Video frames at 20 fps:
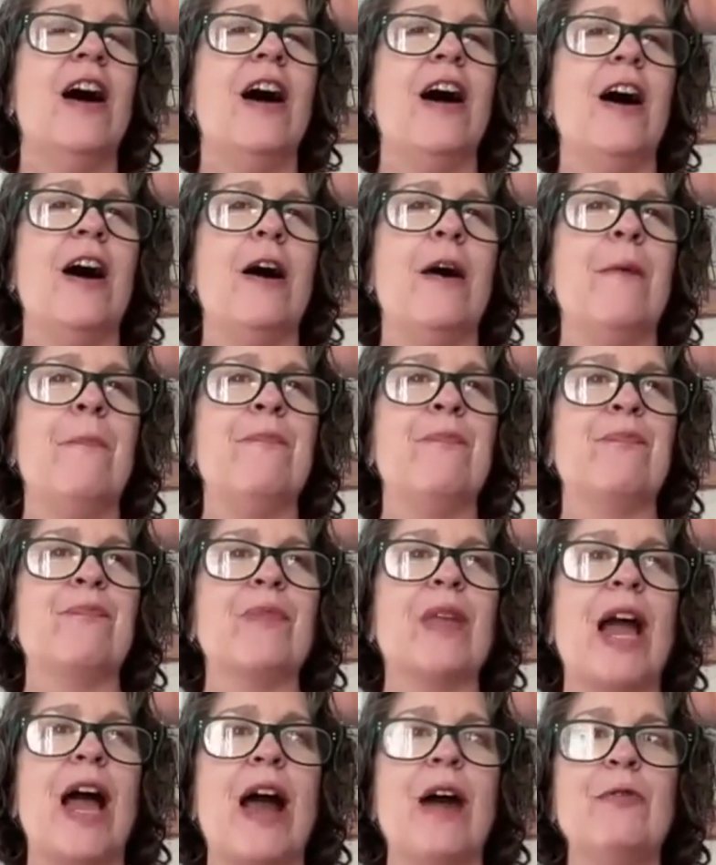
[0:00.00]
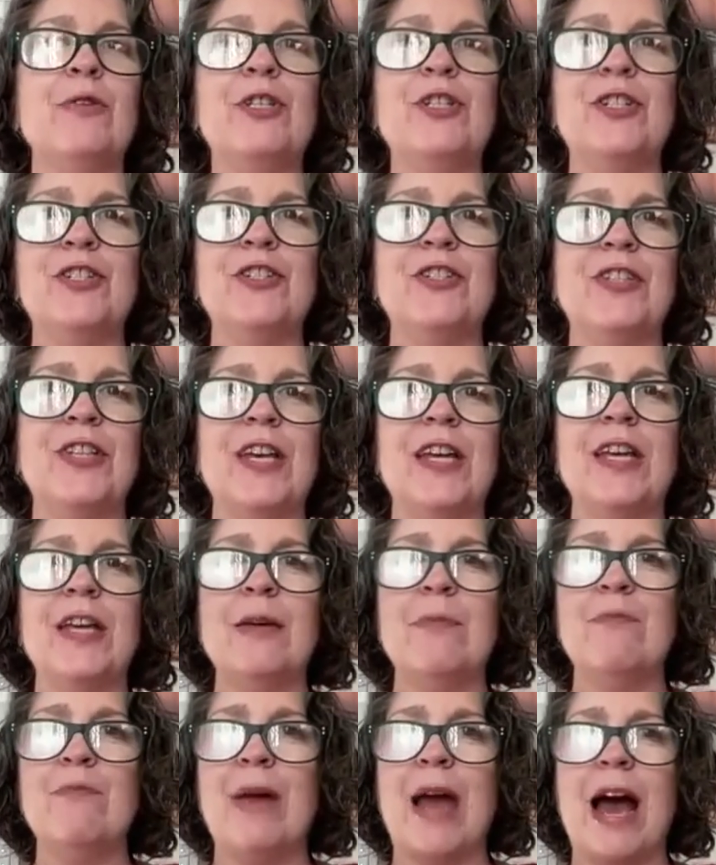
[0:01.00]
I was just
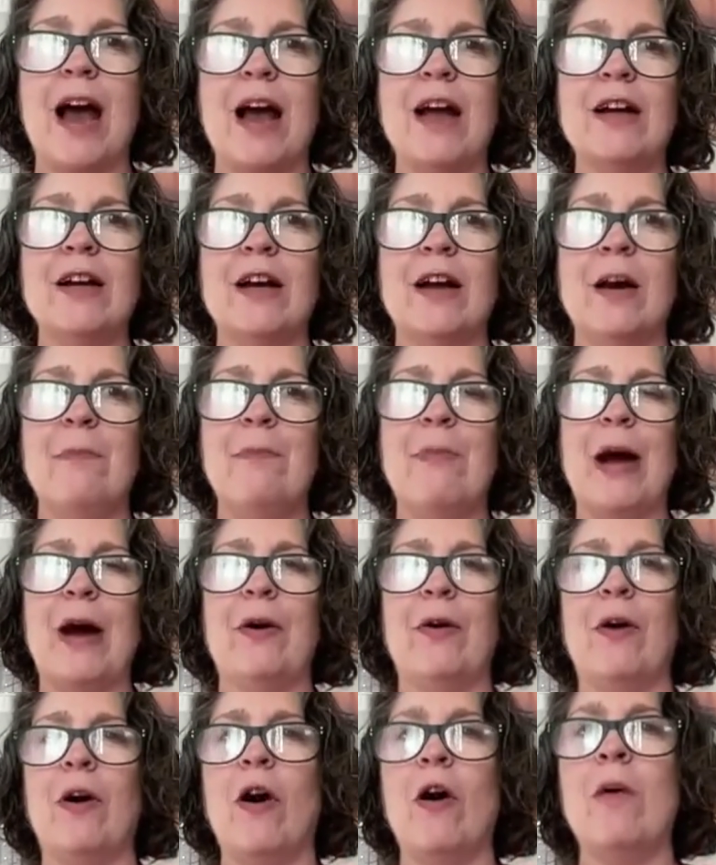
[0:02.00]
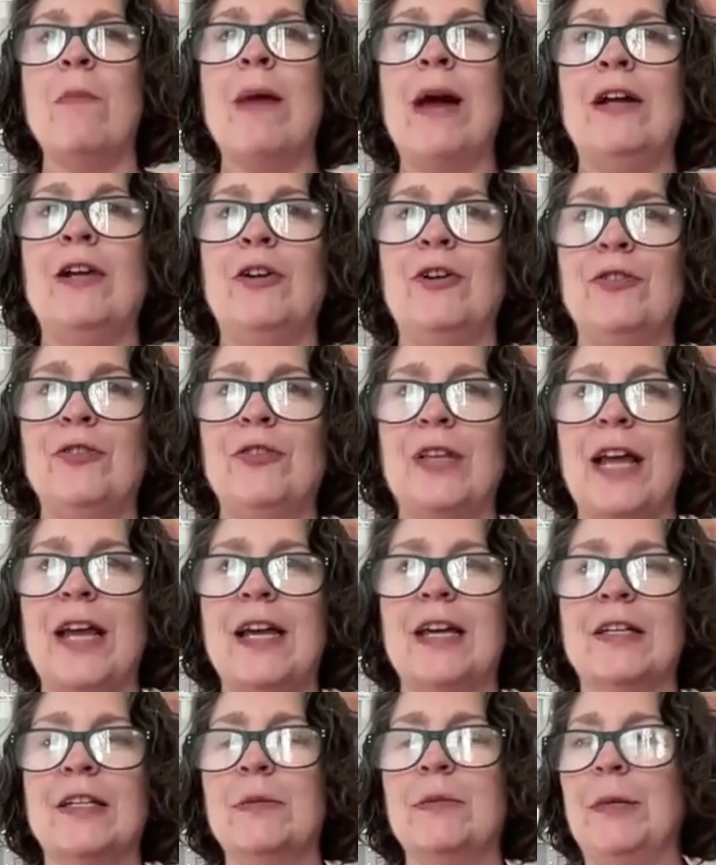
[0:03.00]
thinking back about all my Earth
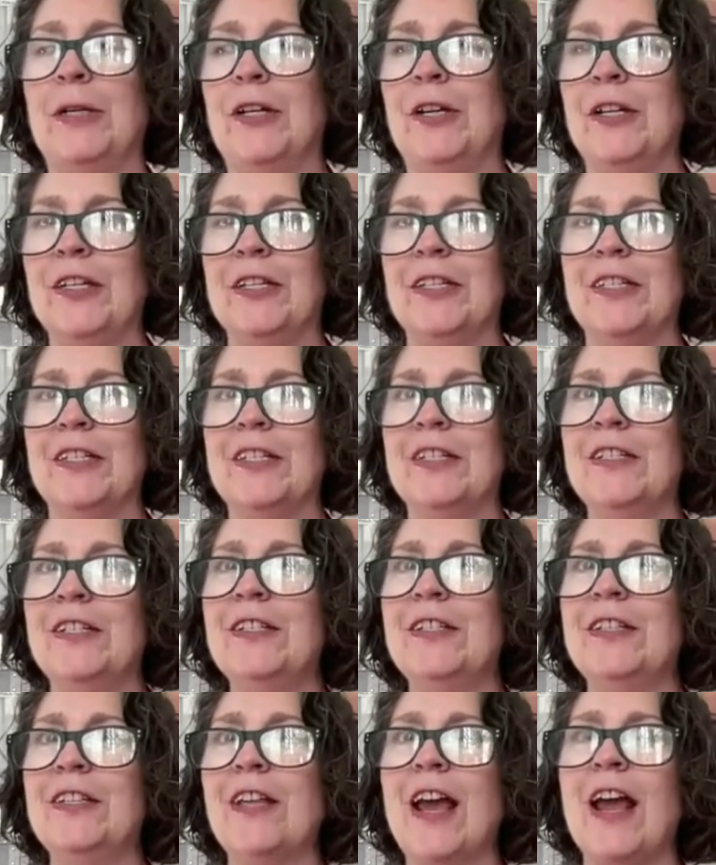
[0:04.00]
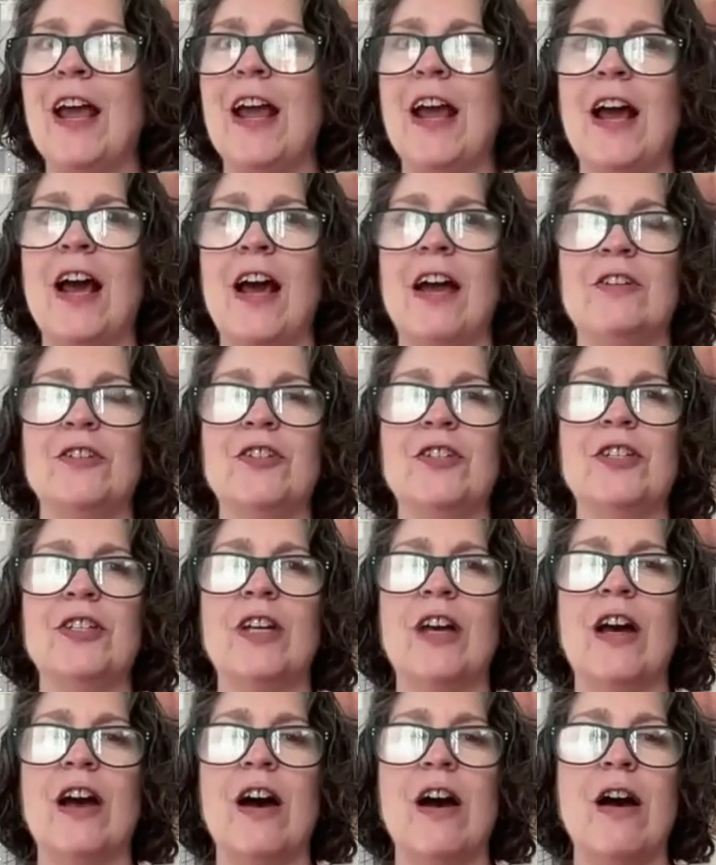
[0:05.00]
Day experiences, and it's
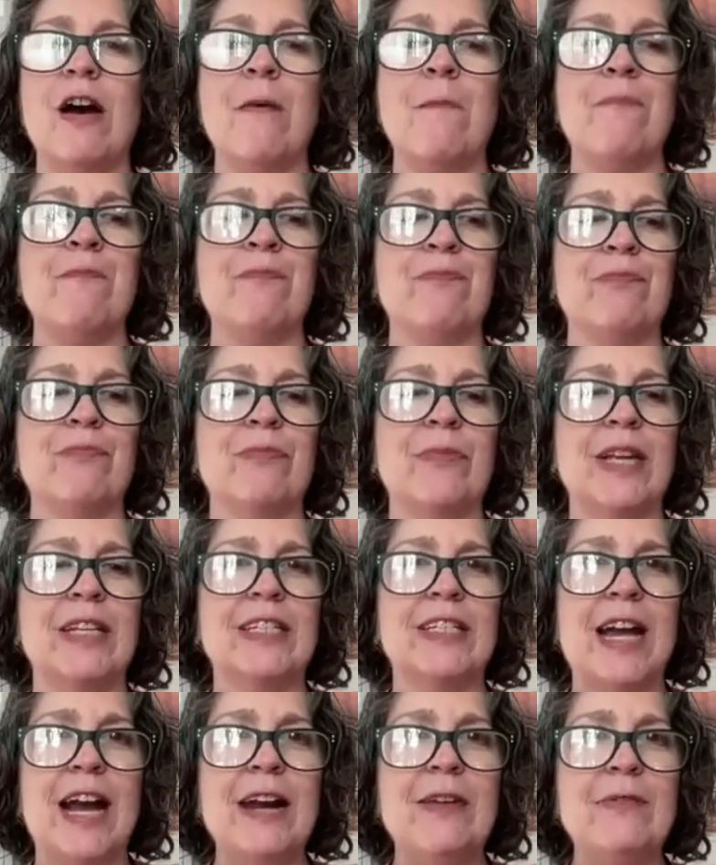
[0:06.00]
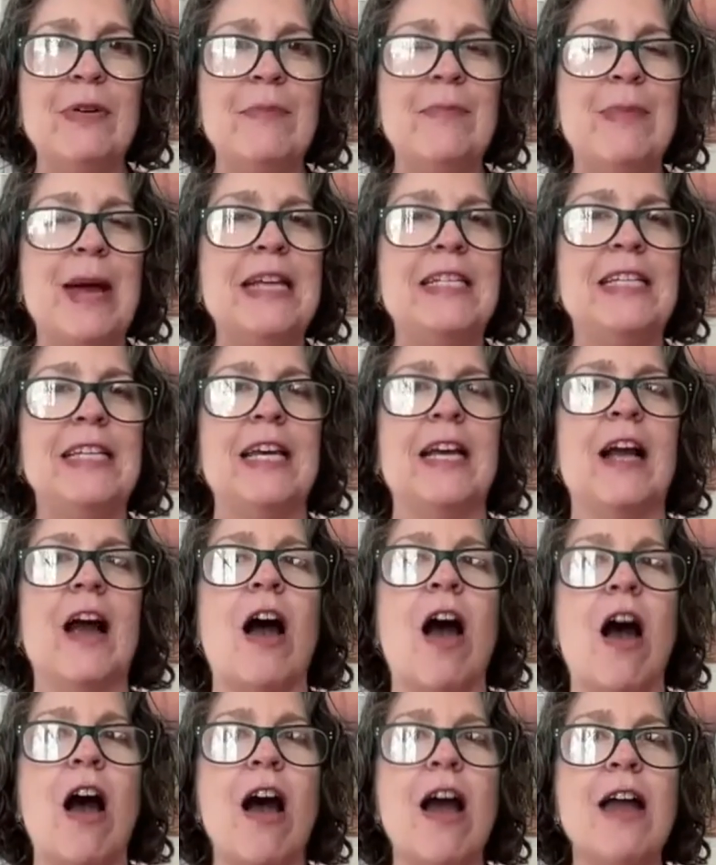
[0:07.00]
kind of amazing.
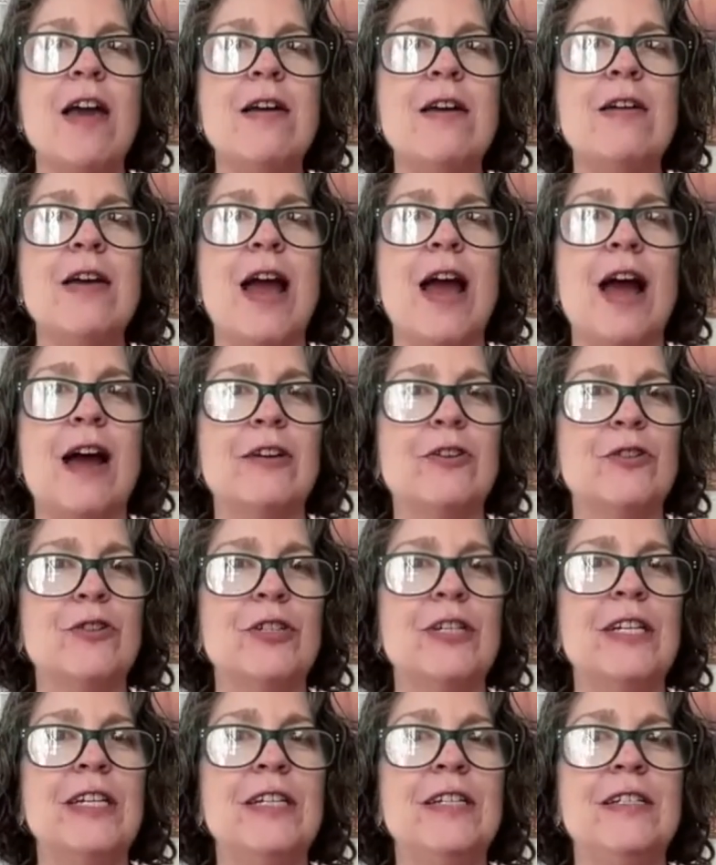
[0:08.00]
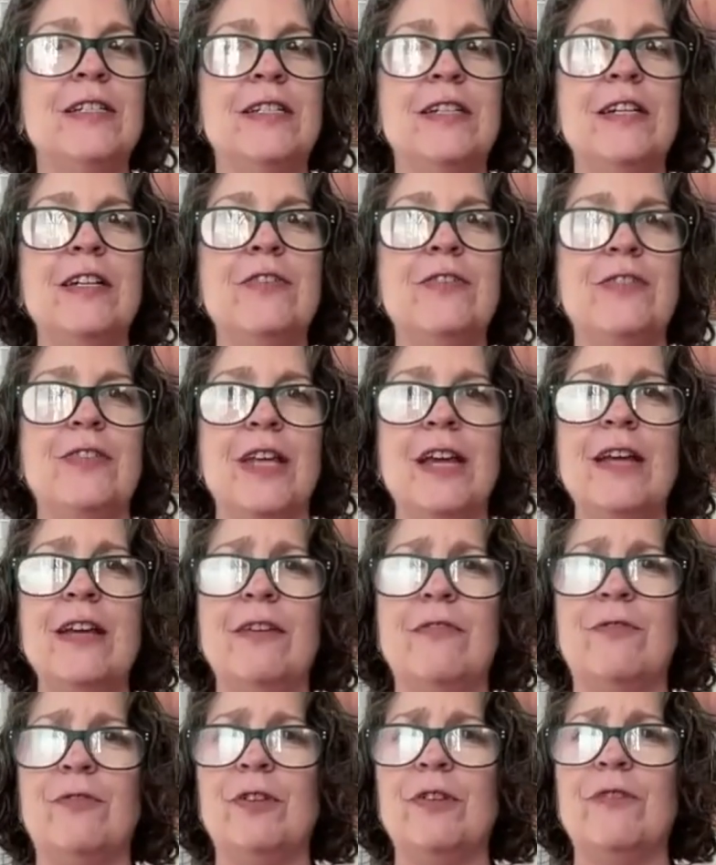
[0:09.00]
I actually did a
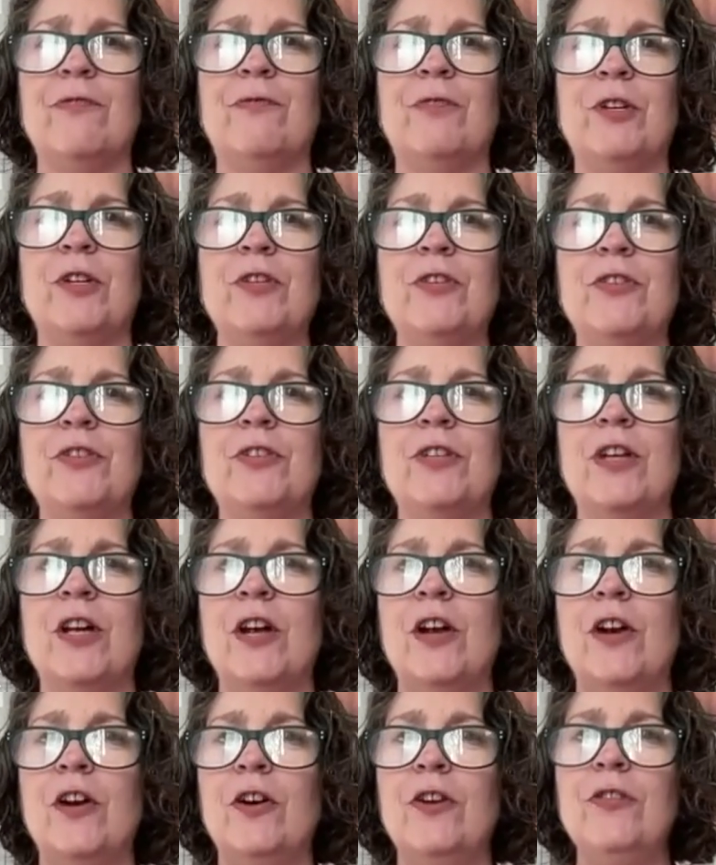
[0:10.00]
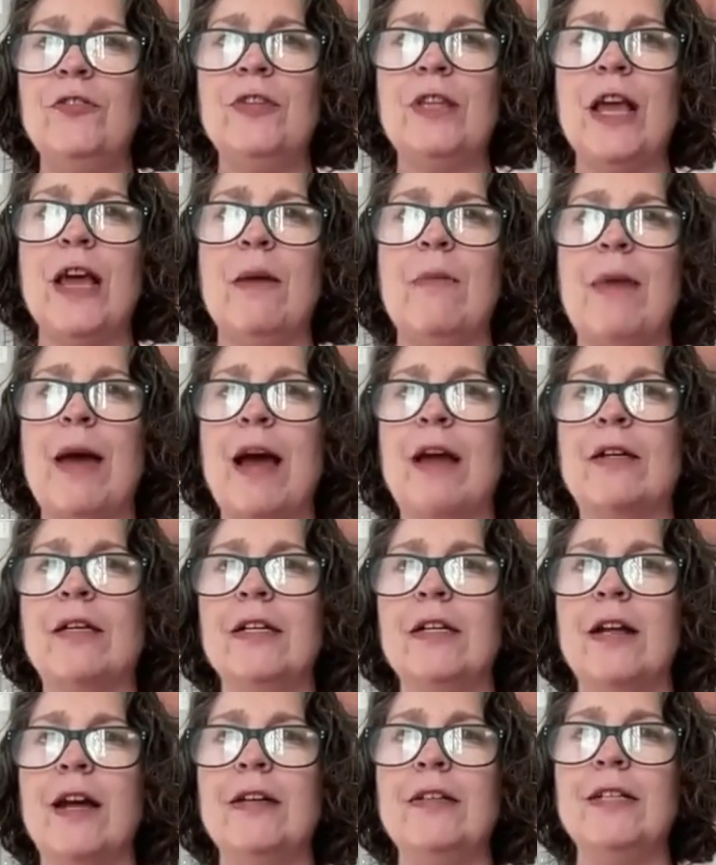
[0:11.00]
thing for the first Earth Day back
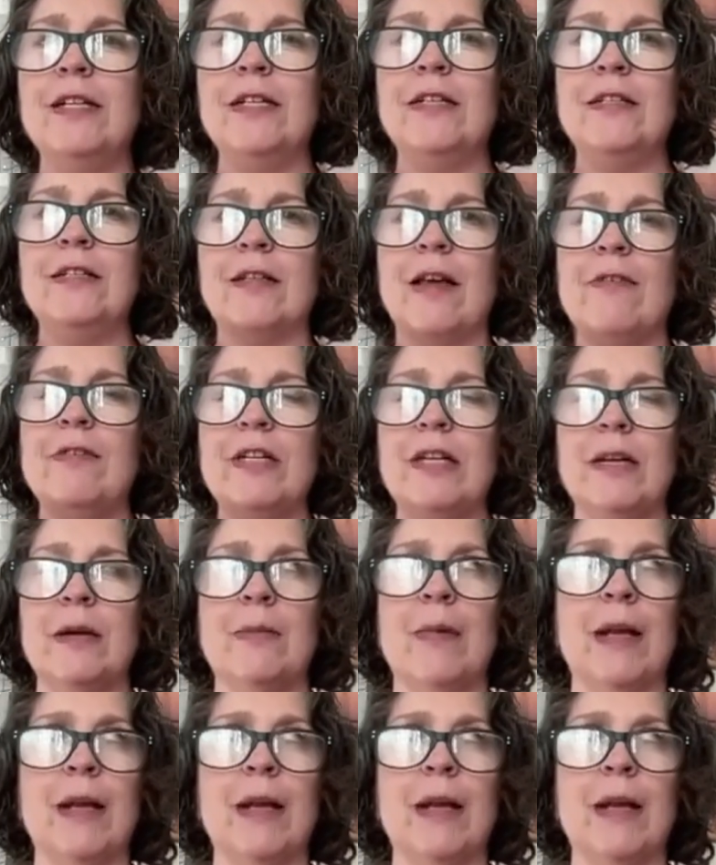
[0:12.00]
in 1970.